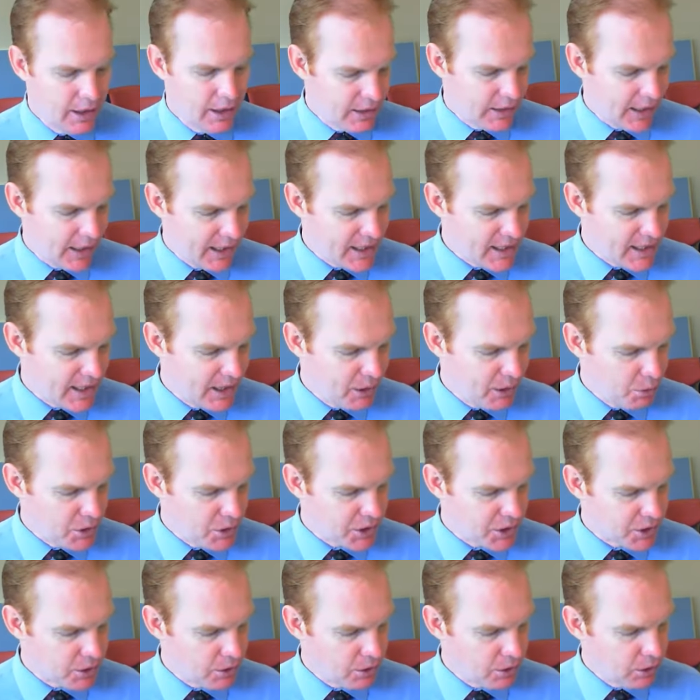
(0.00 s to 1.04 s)
That is, he was
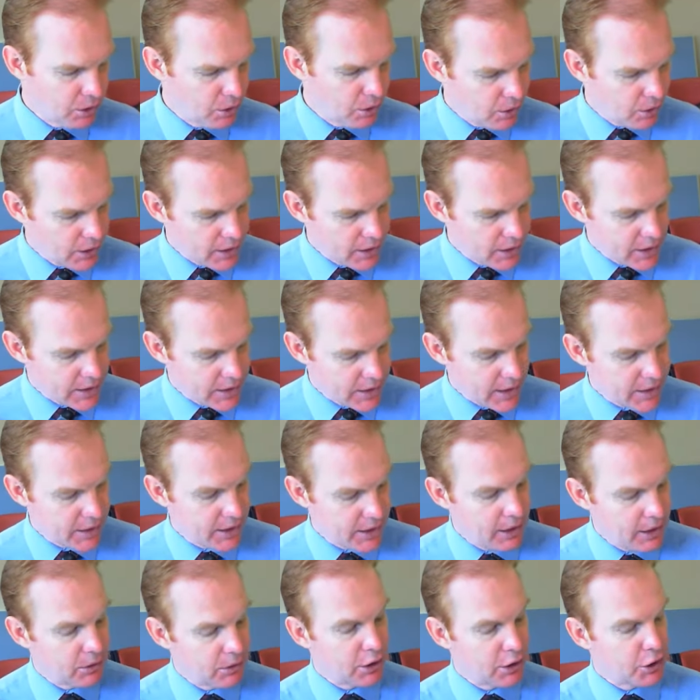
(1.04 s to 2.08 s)
to learn, as it says
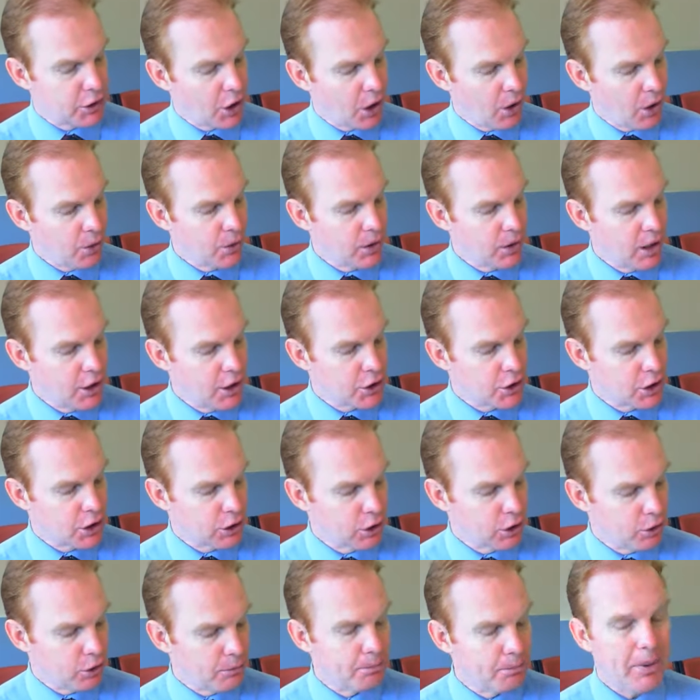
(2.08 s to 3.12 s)
here in the note, to
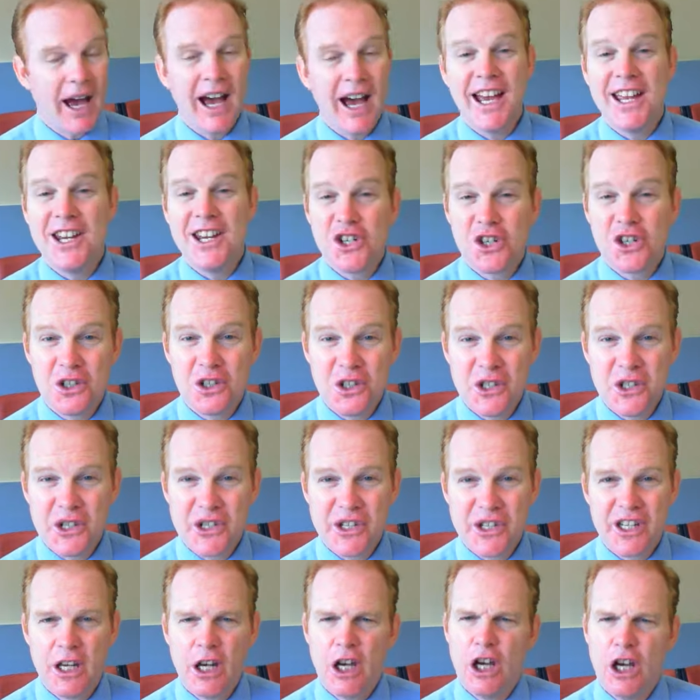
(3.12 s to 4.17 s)
learn
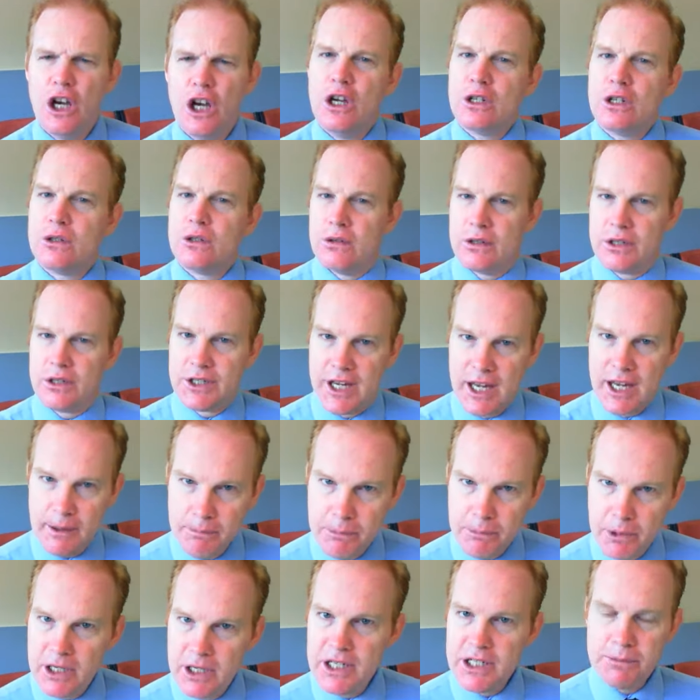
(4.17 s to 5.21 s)
patience, to
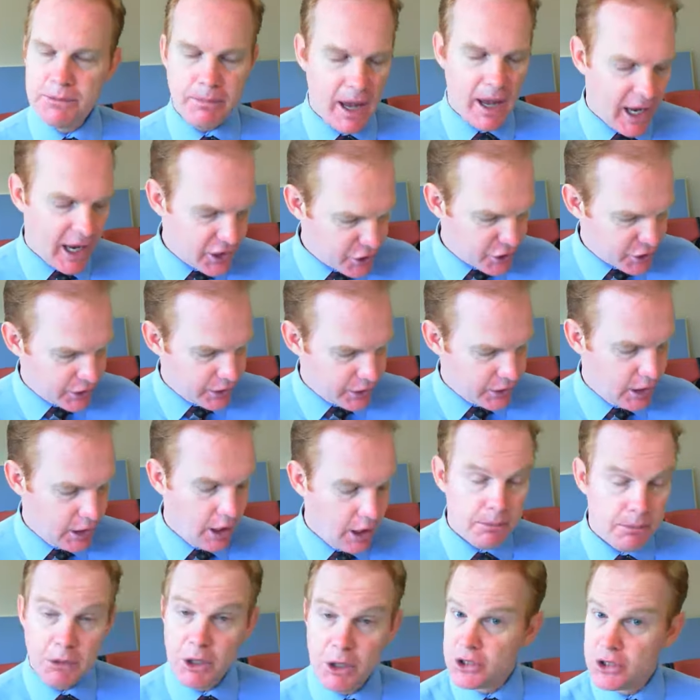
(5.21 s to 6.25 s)
temper his passion,
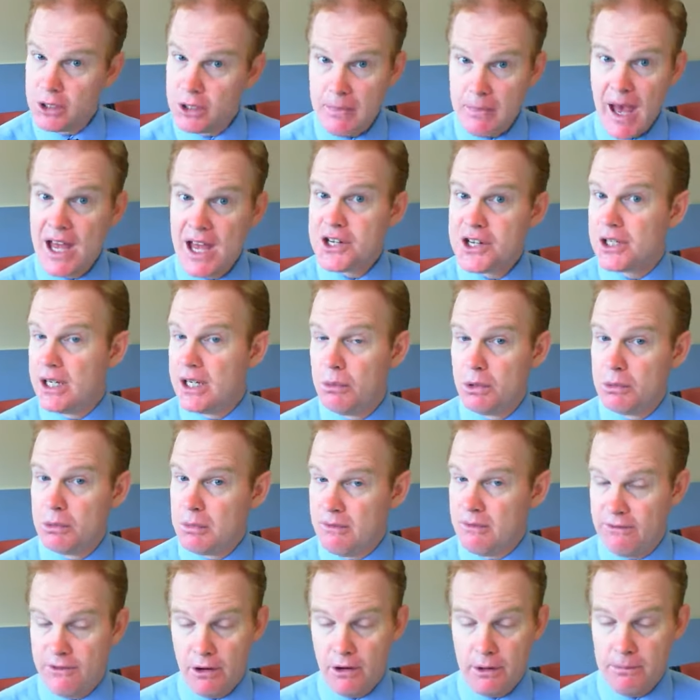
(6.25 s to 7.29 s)
because I imagine he would have
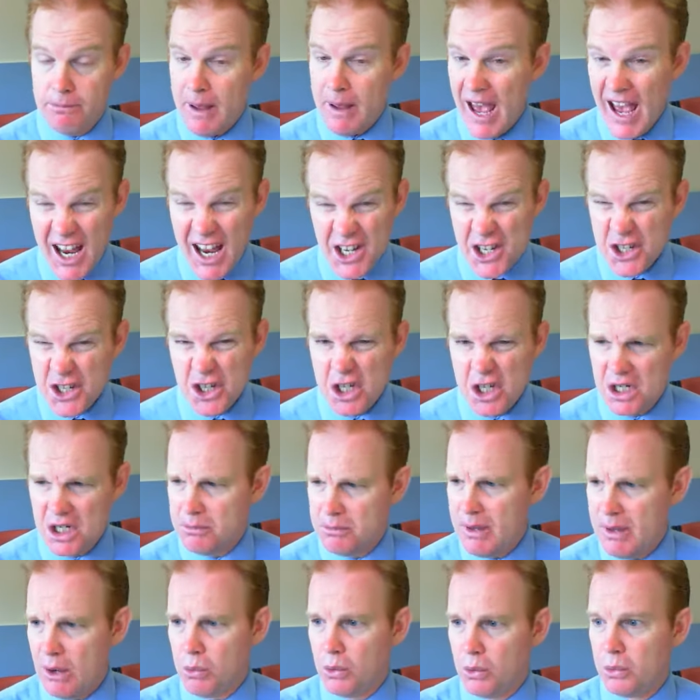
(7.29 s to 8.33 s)
been very passionate
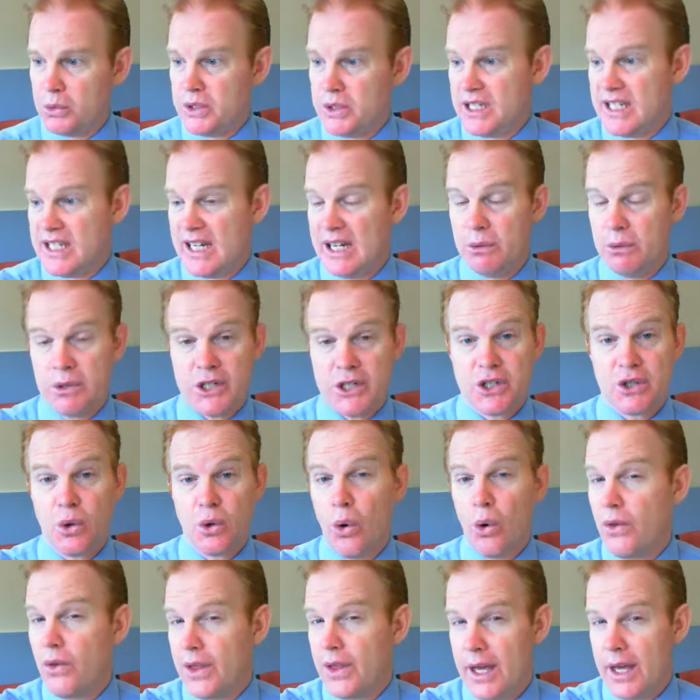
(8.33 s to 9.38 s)
about what he
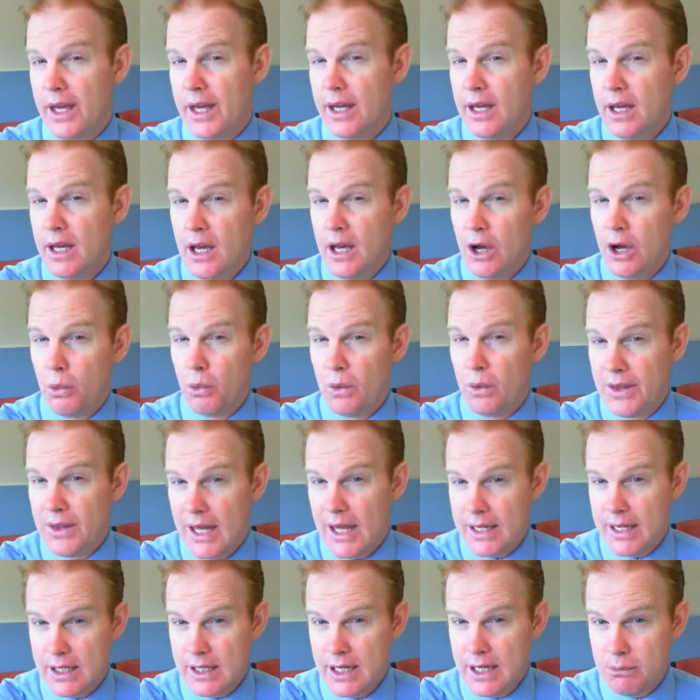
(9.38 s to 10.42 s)
saw there when
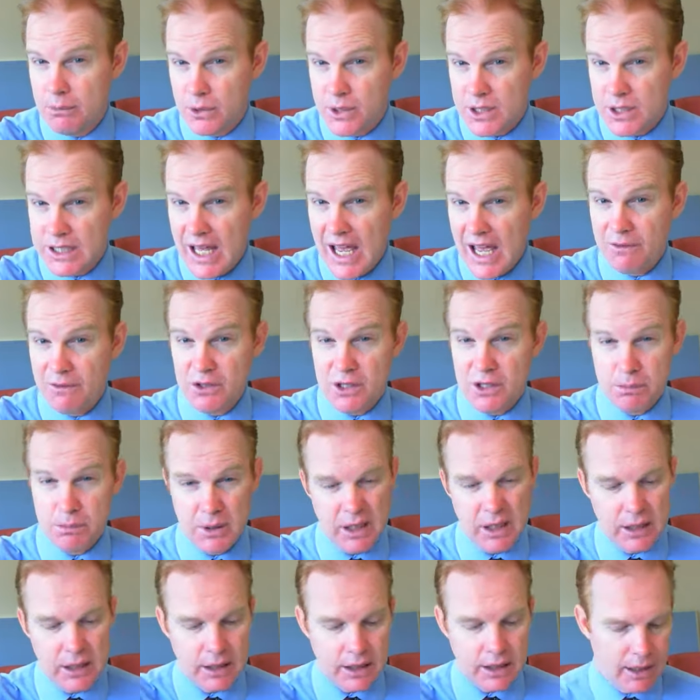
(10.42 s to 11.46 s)
that Hebrew slave was
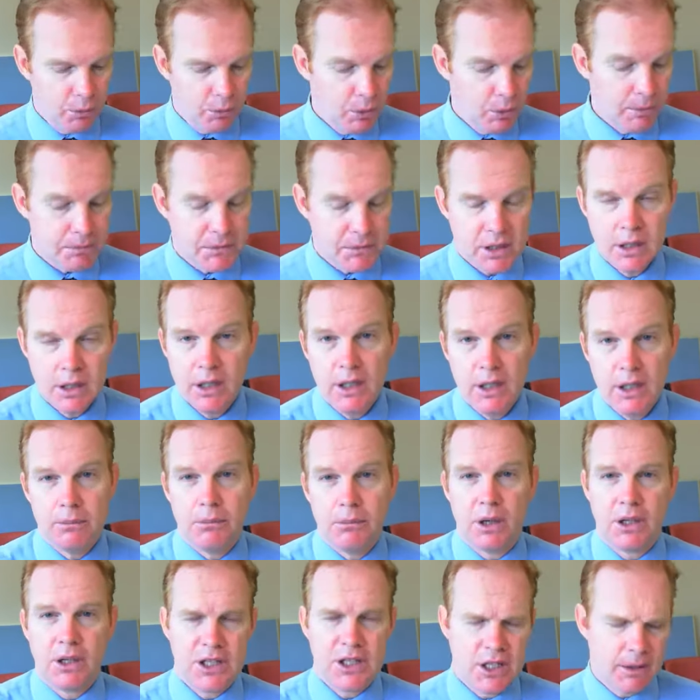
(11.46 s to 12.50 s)
being whipped
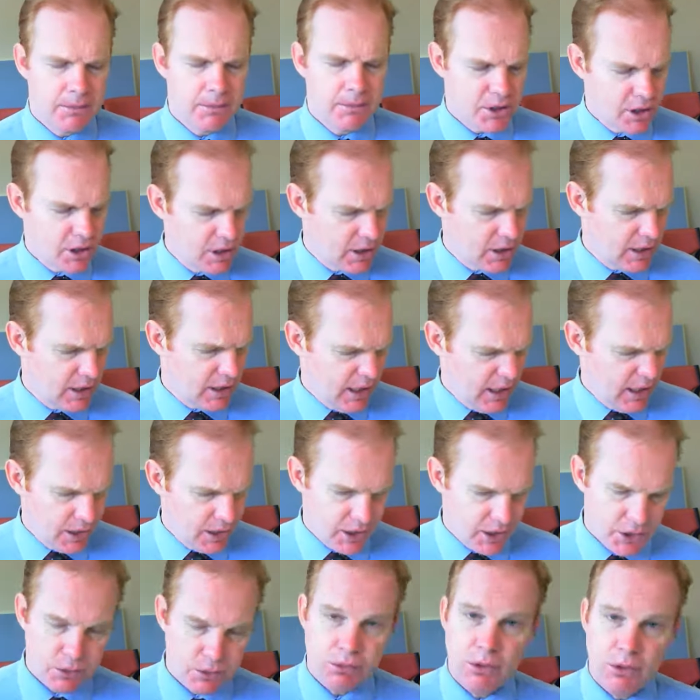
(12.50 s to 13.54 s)
by the Egyptians, and he
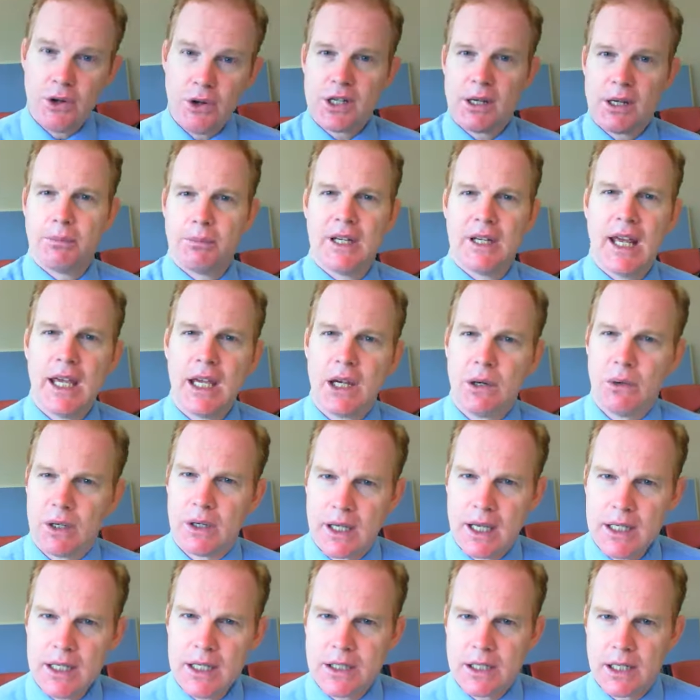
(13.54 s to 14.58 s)
just rose up in anger
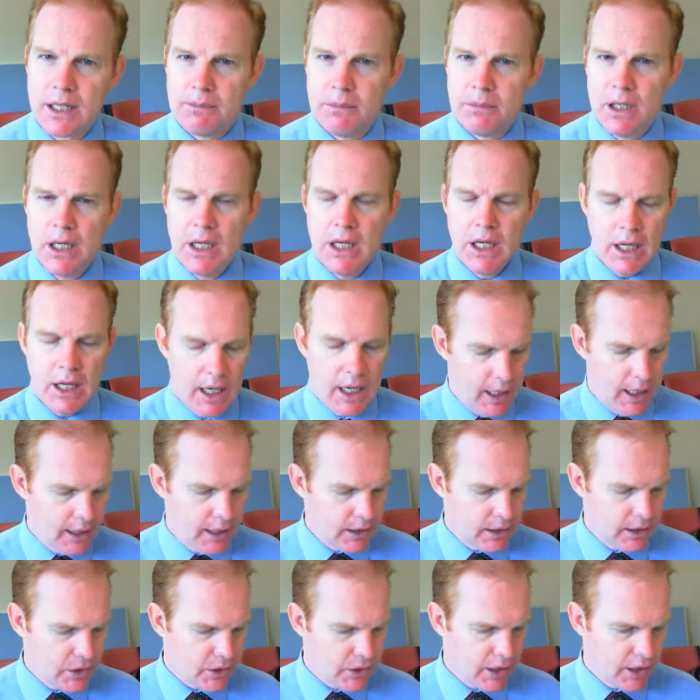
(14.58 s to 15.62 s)
against him, and